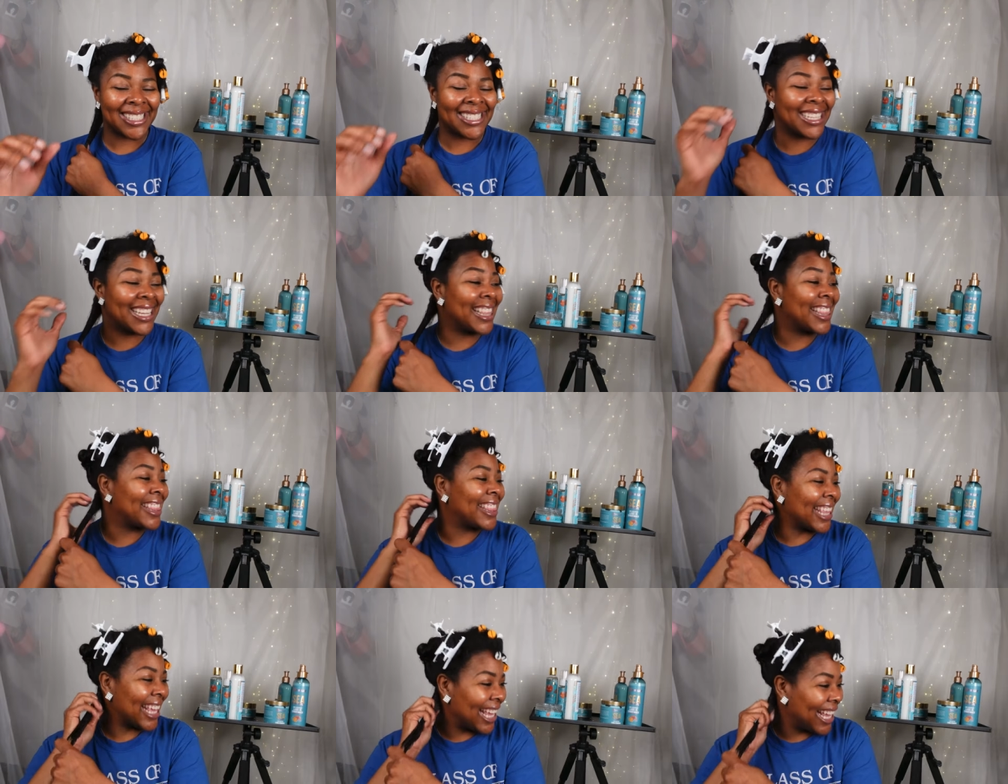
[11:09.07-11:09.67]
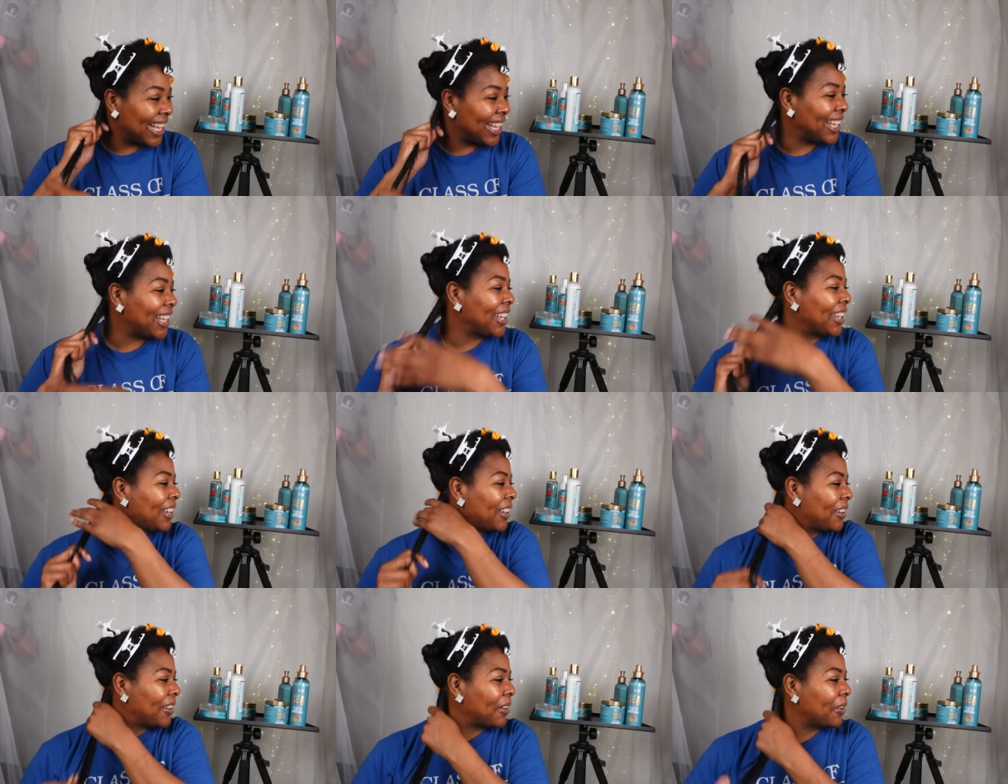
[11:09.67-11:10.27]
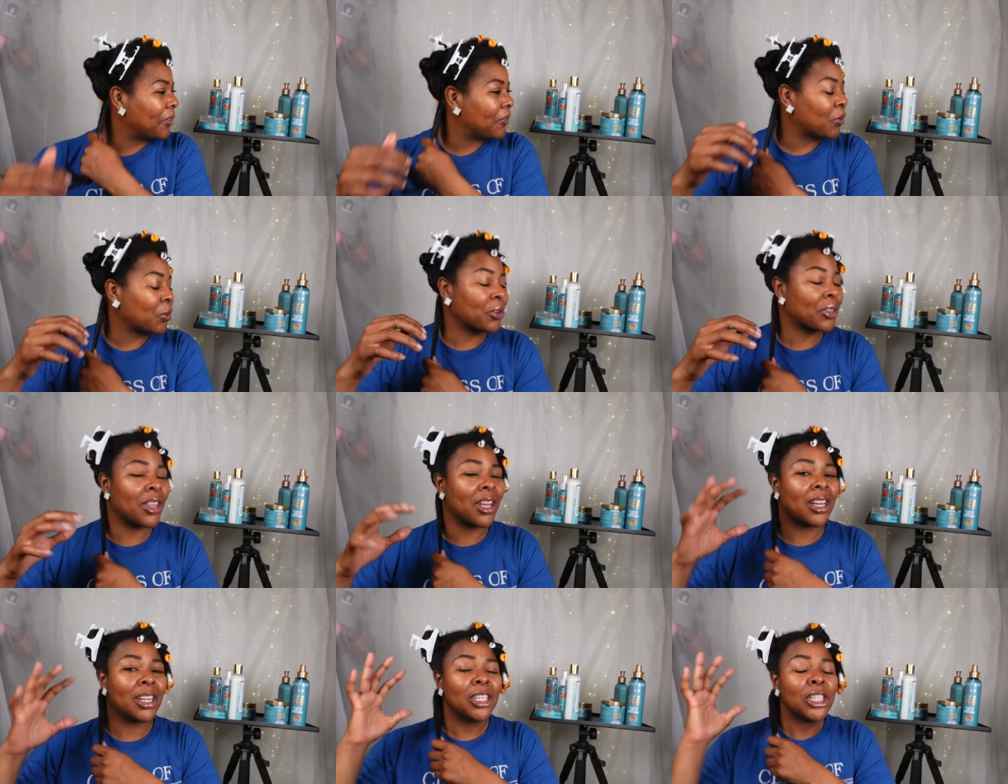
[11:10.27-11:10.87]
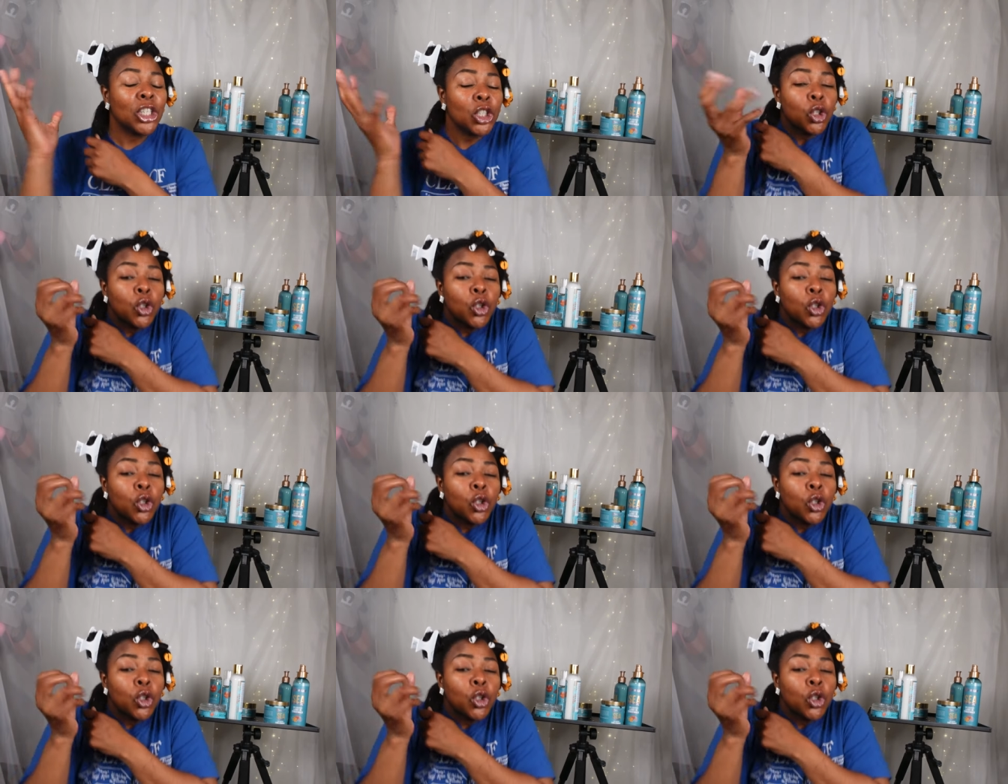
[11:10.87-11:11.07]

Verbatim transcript: Thank you for the...